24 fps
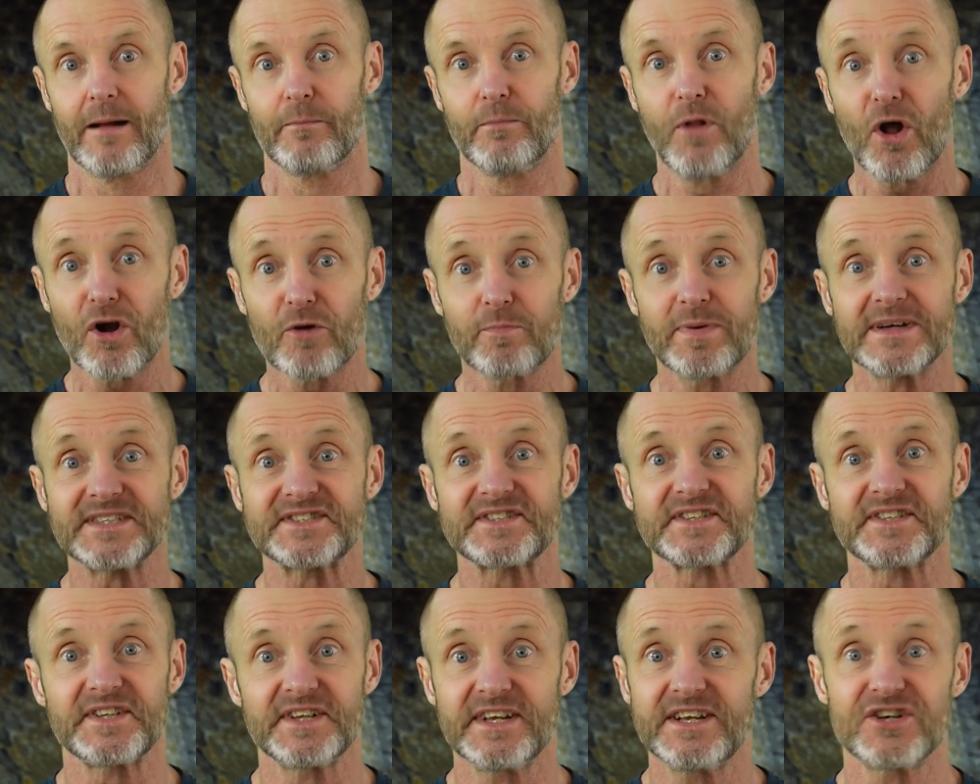
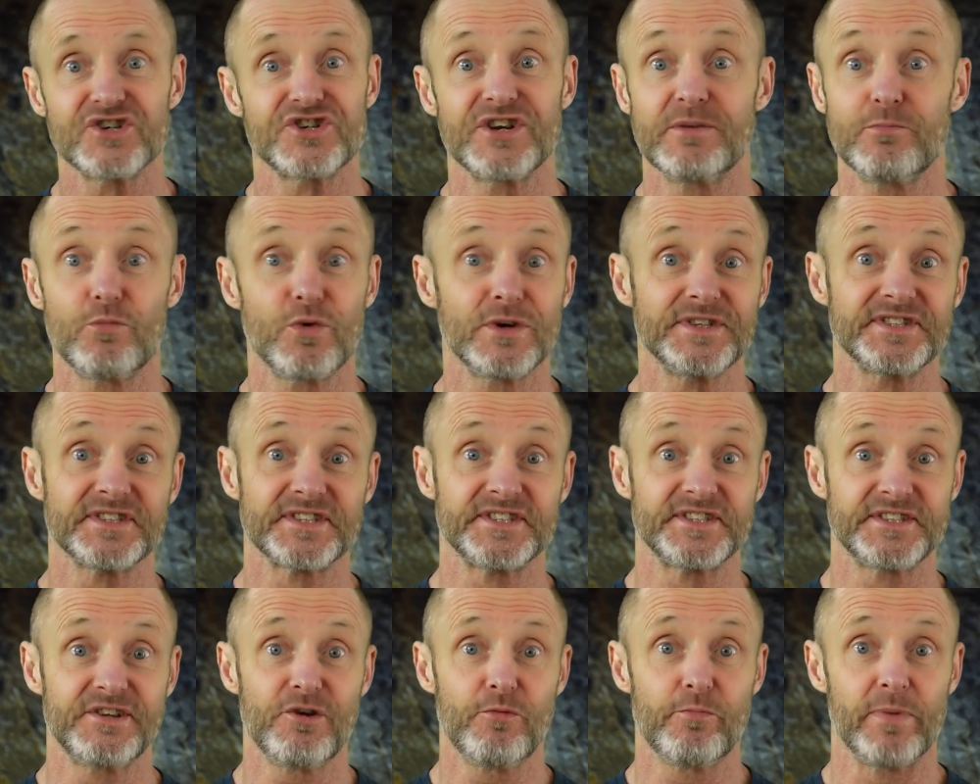Blockbuster's leadership wasn't
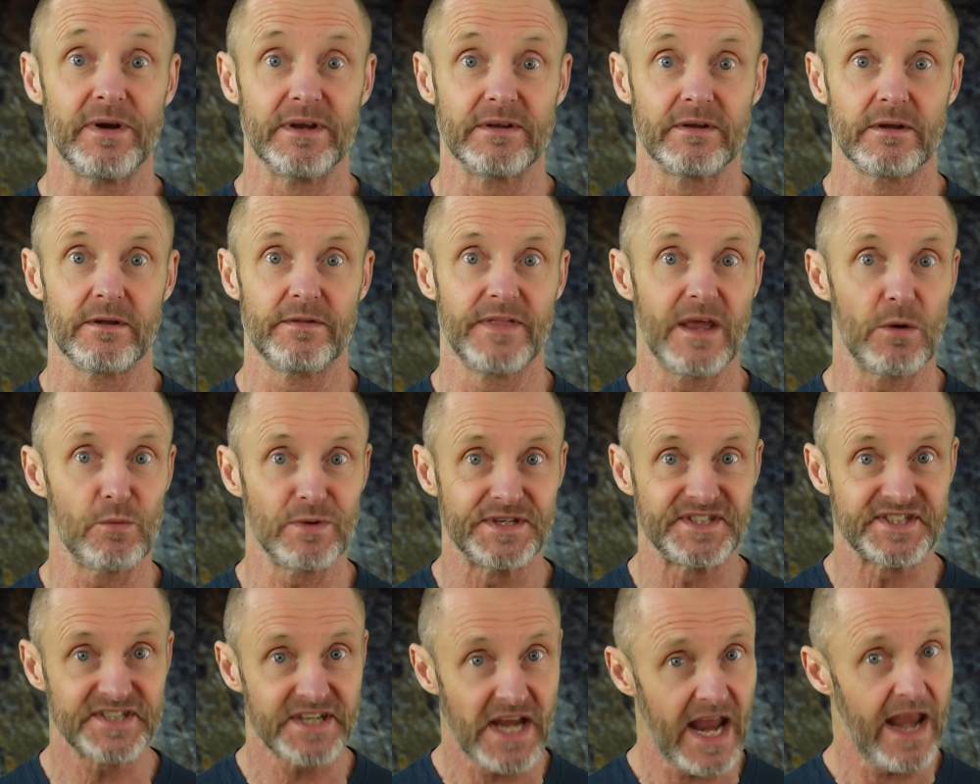stupid. They were
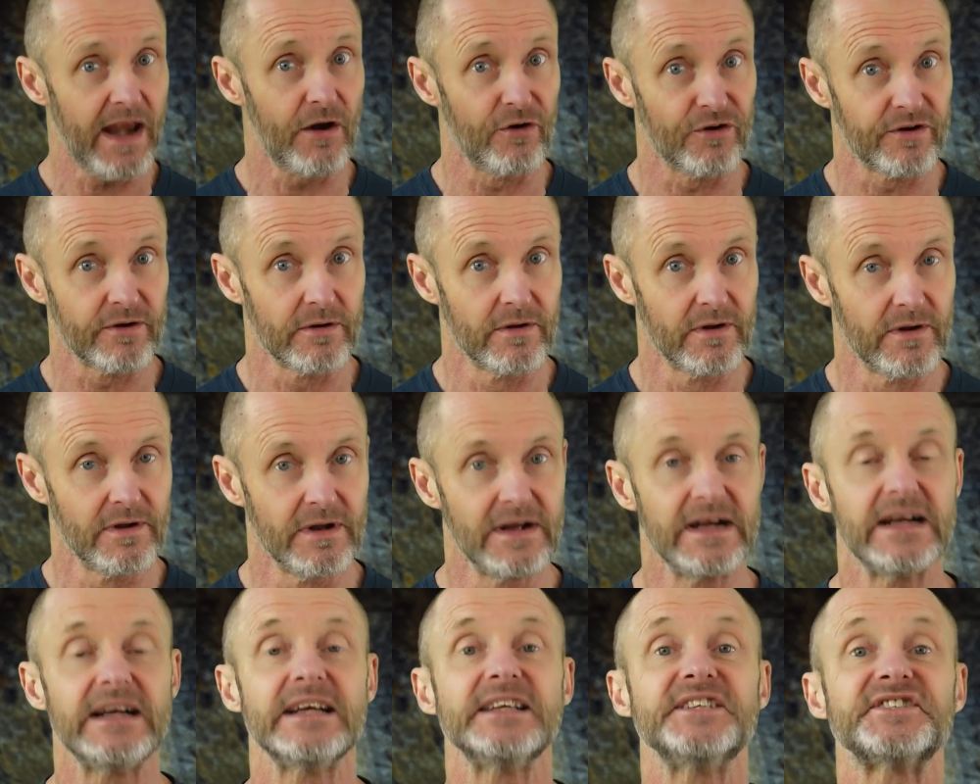scared.
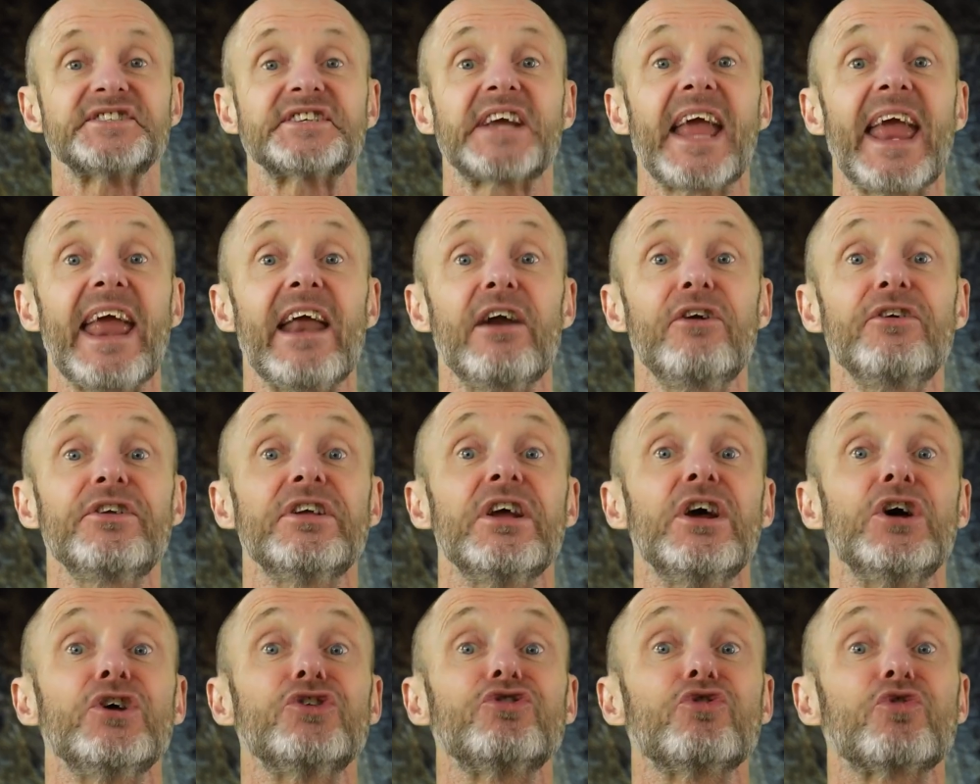Scared
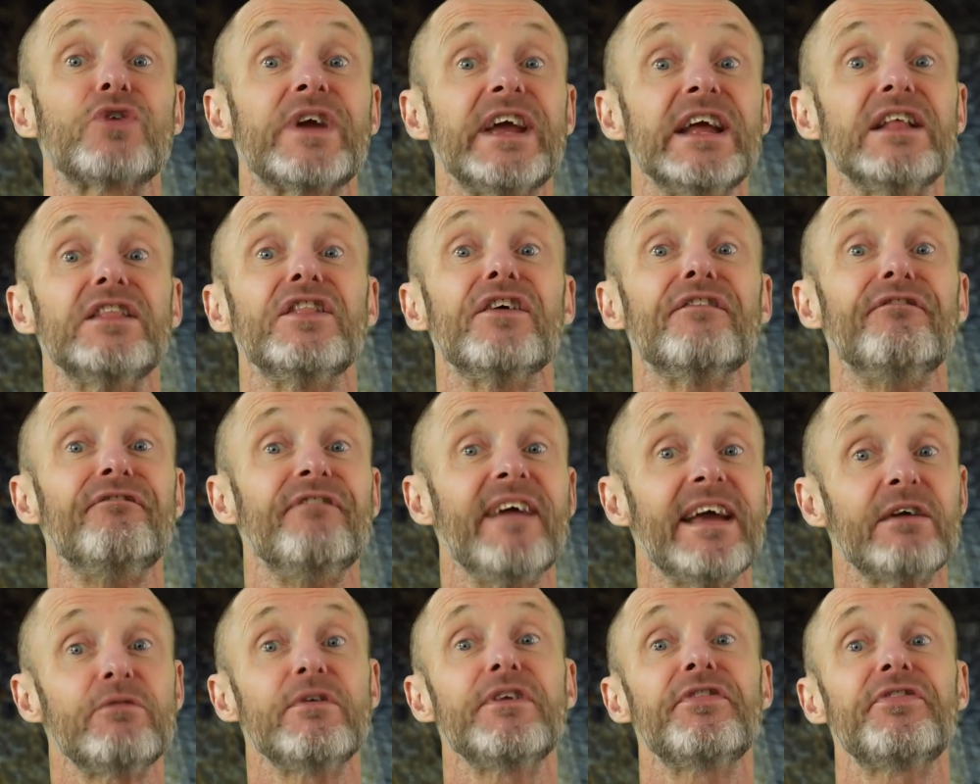to kill the
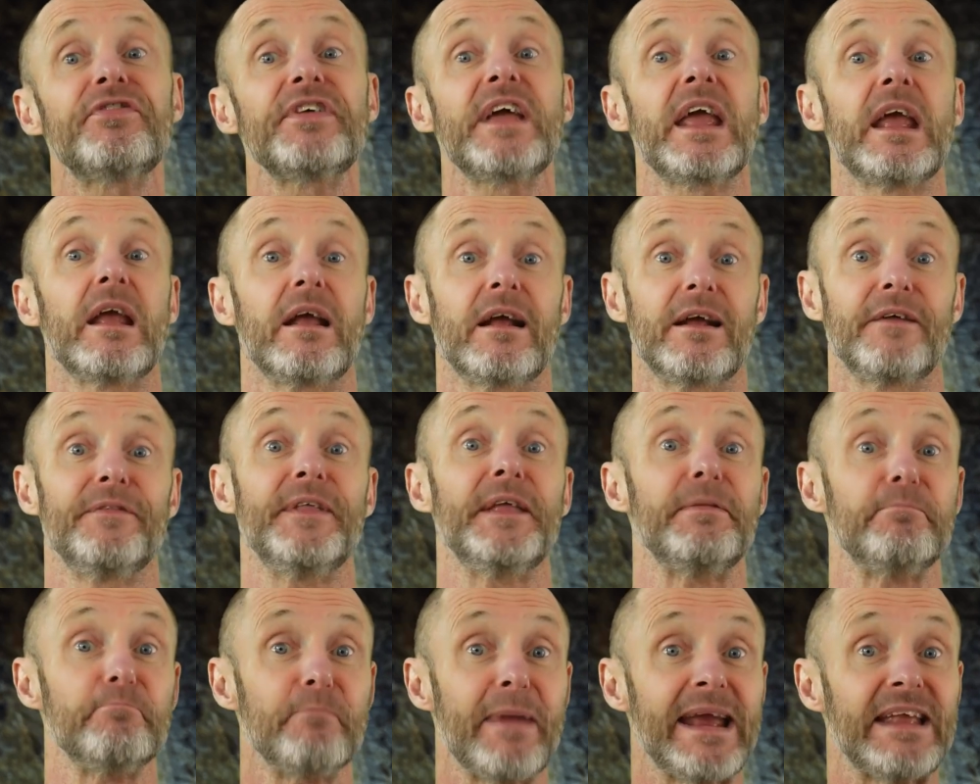very thing
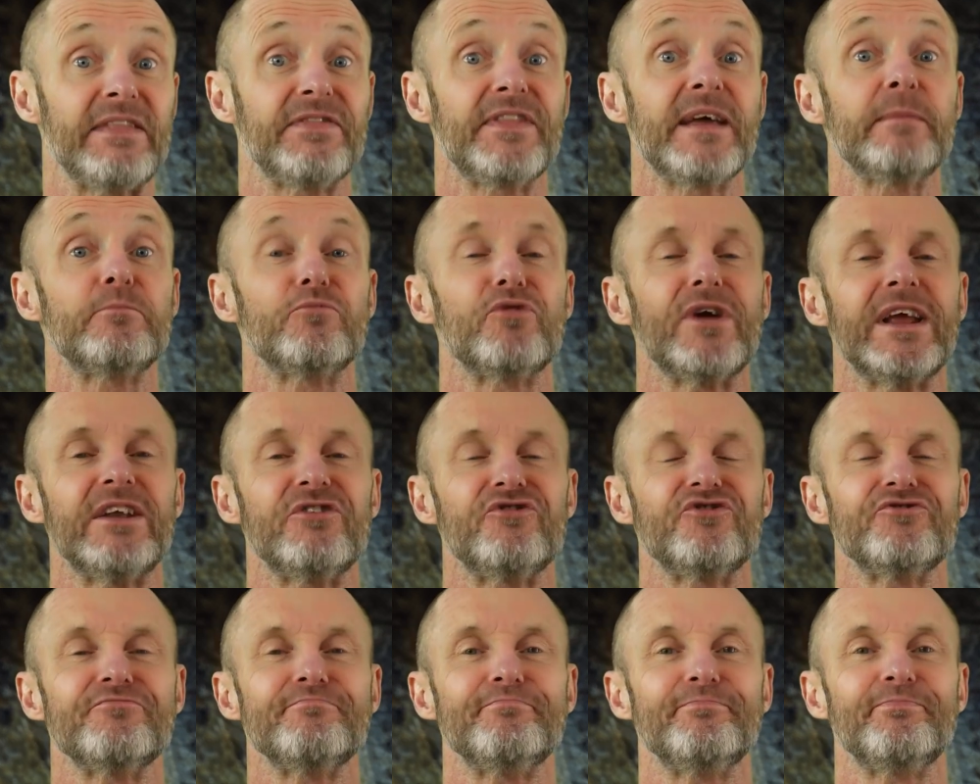that made them
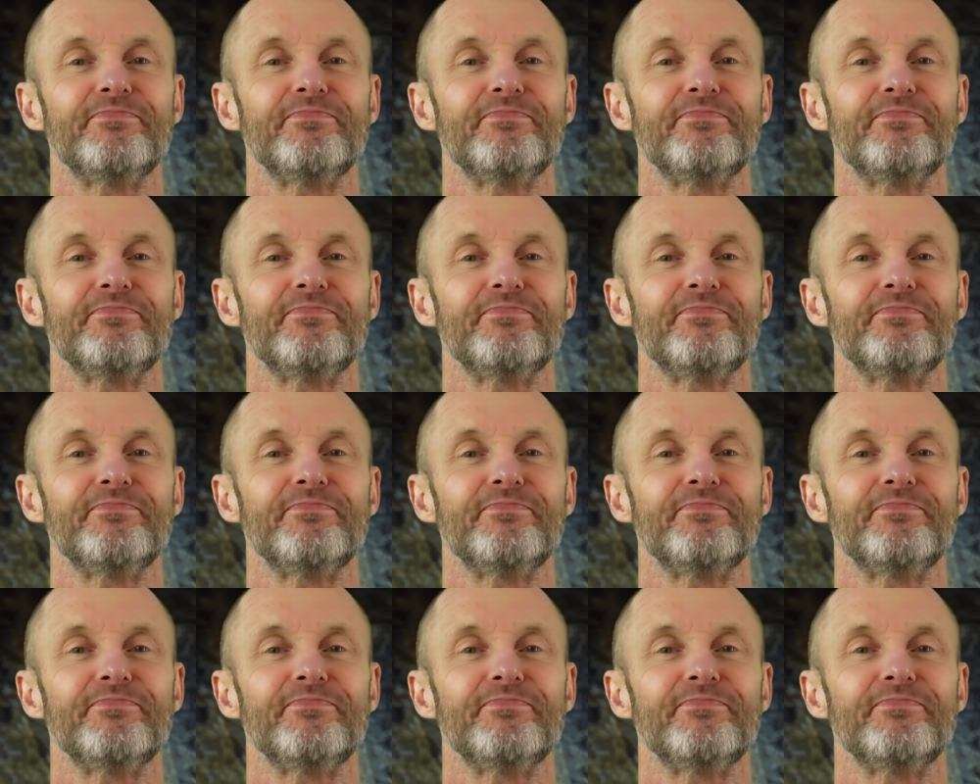rich.